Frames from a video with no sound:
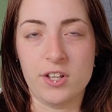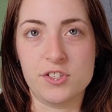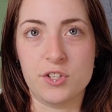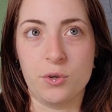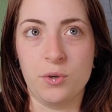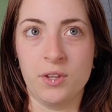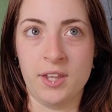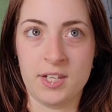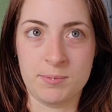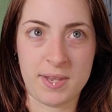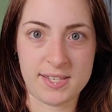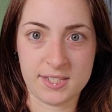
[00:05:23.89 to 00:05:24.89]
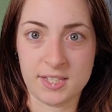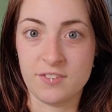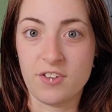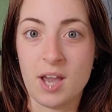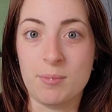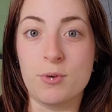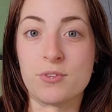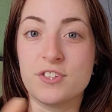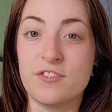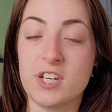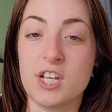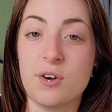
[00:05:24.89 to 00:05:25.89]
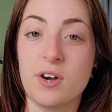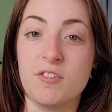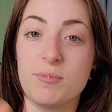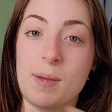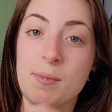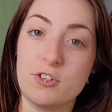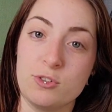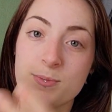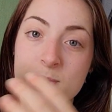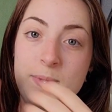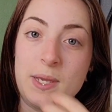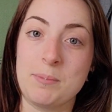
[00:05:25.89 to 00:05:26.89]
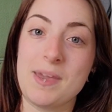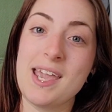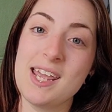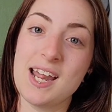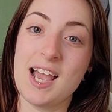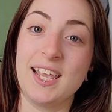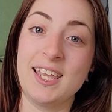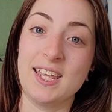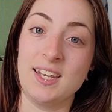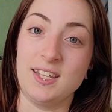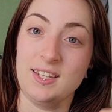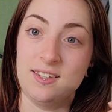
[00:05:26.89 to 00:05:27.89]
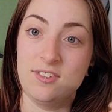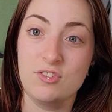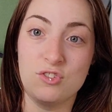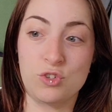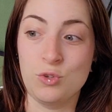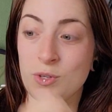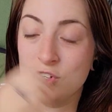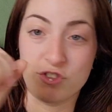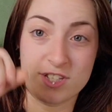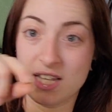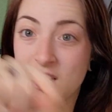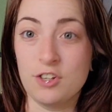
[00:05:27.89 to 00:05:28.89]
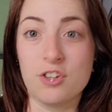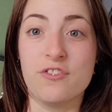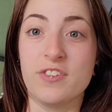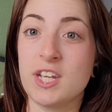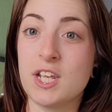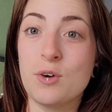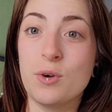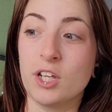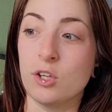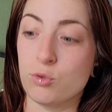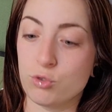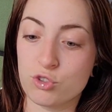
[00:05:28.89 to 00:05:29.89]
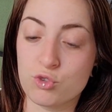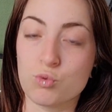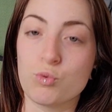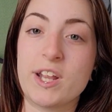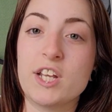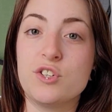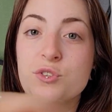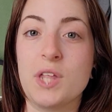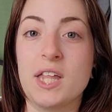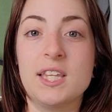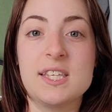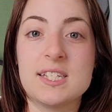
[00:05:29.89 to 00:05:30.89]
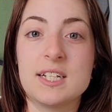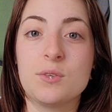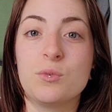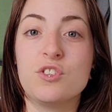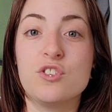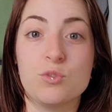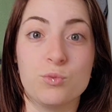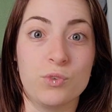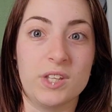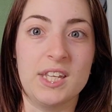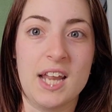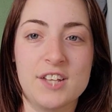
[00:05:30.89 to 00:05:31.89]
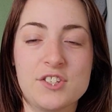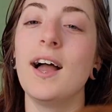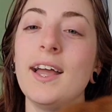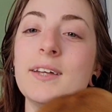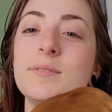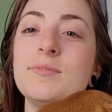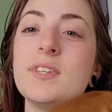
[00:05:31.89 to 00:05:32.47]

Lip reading: And so like basically if I post a video of my mushrooms being made, you can just click on the video and go straight to that listing, which is really nice. Hi.